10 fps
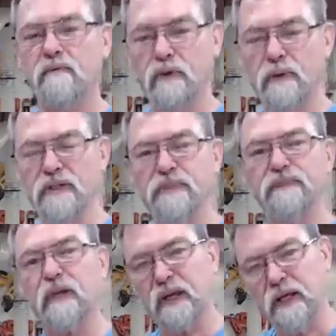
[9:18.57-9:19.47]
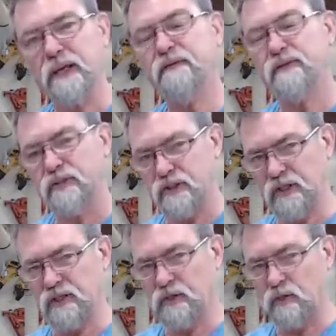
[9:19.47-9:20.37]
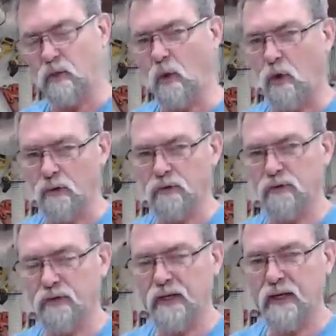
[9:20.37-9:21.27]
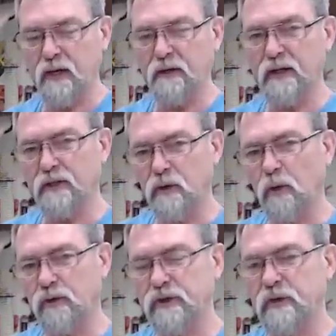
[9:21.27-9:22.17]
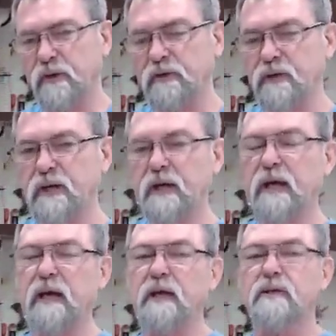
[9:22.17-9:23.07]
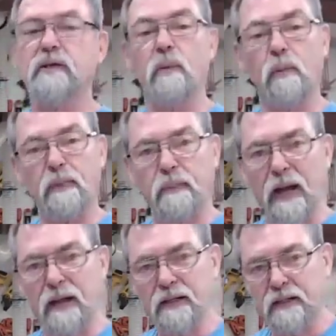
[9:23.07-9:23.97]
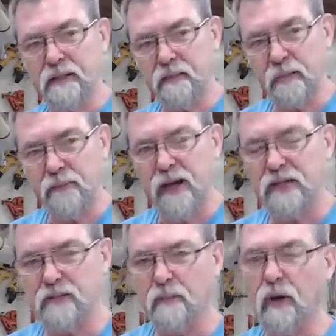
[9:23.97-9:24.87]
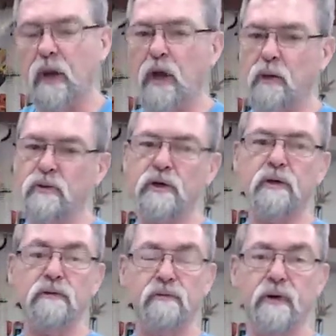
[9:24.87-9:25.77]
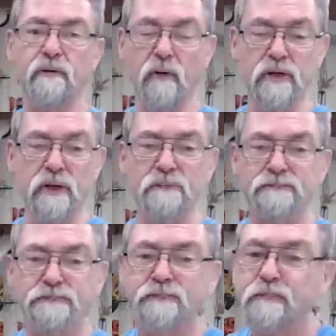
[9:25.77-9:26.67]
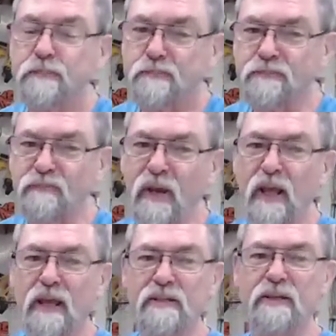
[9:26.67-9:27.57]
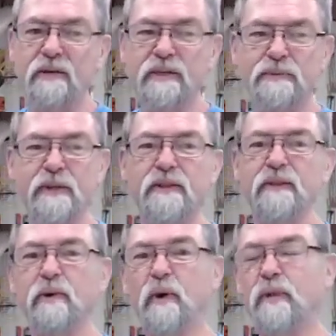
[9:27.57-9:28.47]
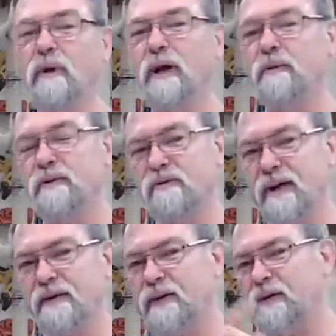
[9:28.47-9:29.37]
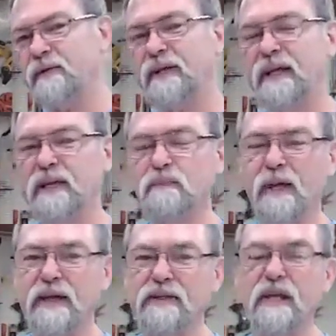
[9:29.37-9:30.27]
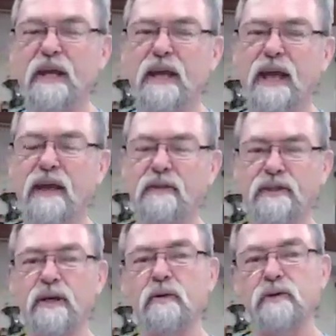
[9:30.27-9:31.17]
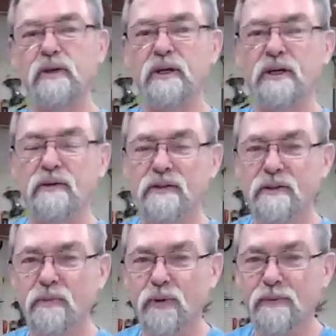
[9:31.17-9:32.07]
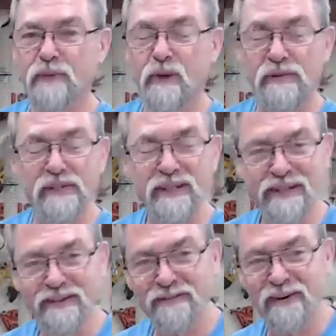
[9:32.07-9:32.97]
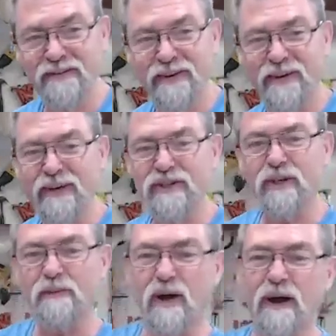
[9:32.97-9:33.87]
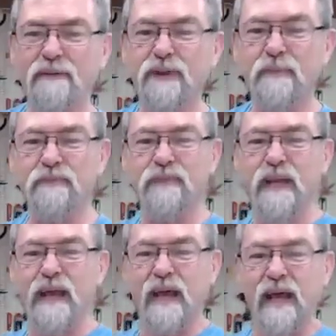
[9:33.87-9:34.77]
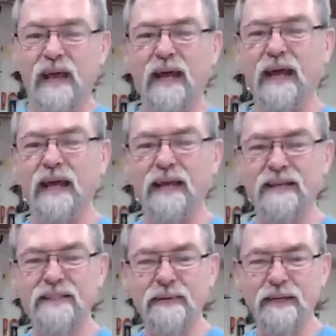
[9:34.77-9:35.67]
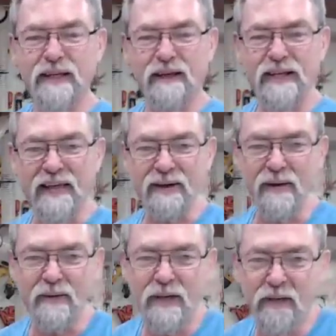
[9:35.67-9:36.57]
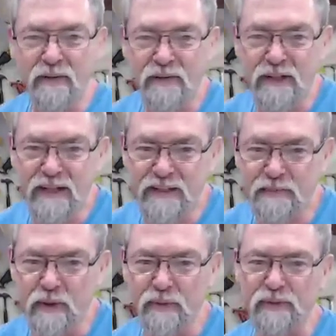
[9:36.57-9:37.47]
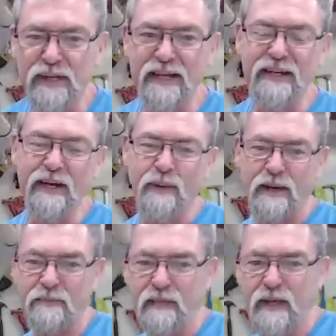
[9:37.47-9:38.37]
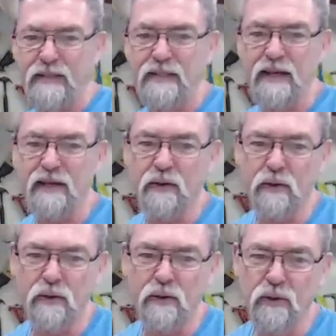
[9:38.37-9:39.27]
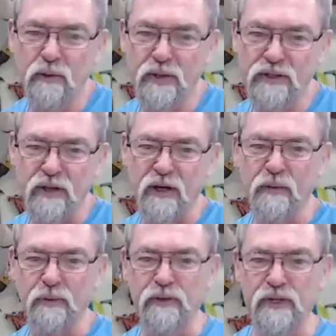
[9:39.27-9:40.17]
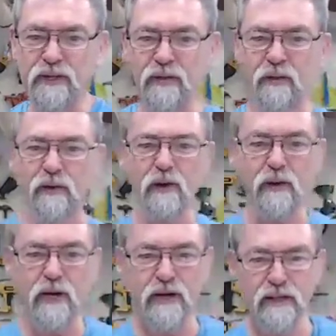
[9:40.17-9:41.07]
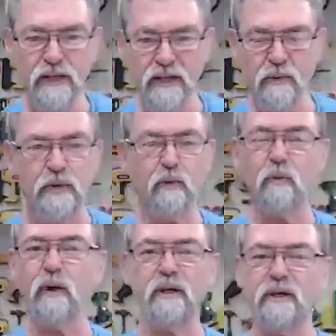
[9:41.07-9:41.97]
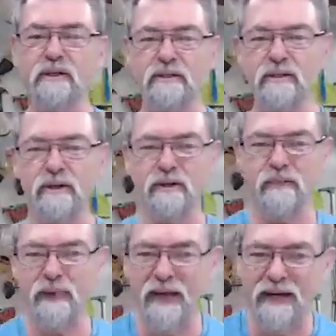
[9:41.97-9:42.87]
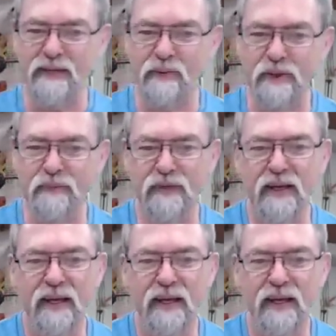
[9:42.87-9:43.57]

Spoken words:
viewers lives just north in the Northern Territory. So it went underneath, went past him below. So he's very fortunate. So he spent the morning while it was travelling near his place out in the shed turning some wooden bowls, and he did a very, very nice job of them. CB Go Davo, Hilton, it's a beautiful day today, Wayne. Zane, good rest, John. You will need all your energy next week. What has John got planned next week?